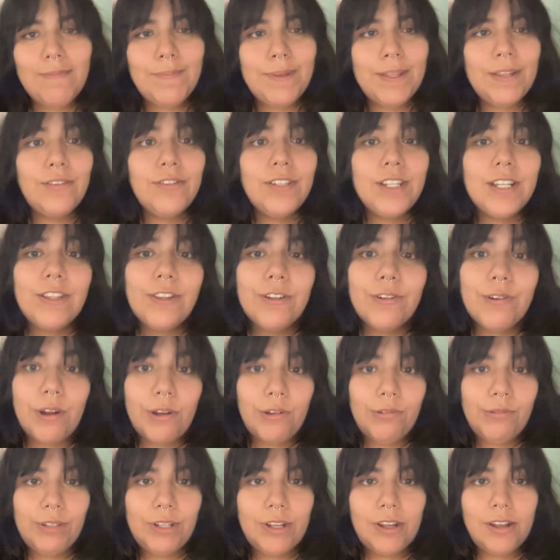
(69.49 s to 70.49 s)
building their
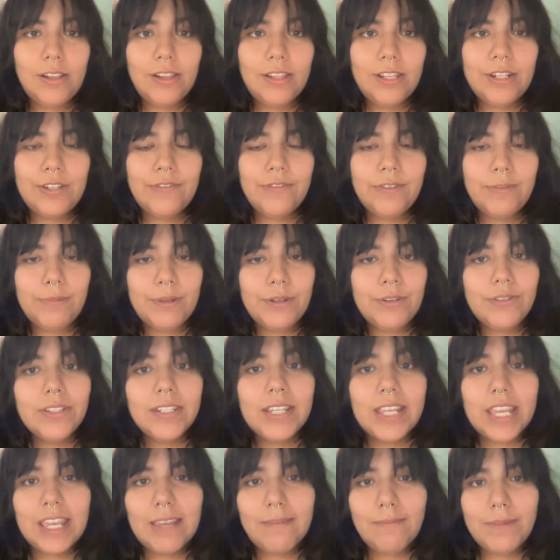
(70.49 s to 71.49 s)
own knowledge from their
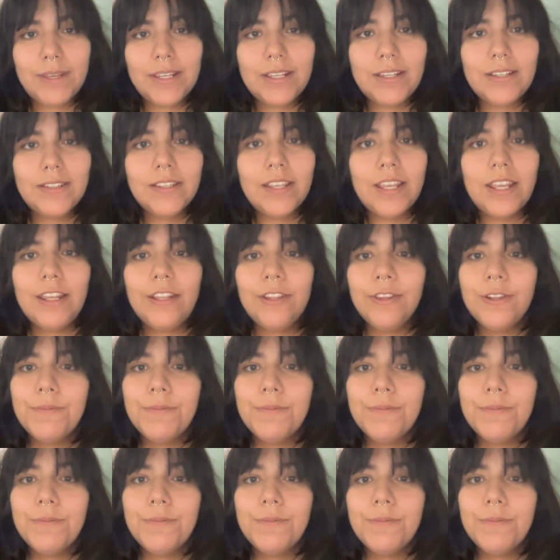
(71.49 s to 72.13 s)
schemas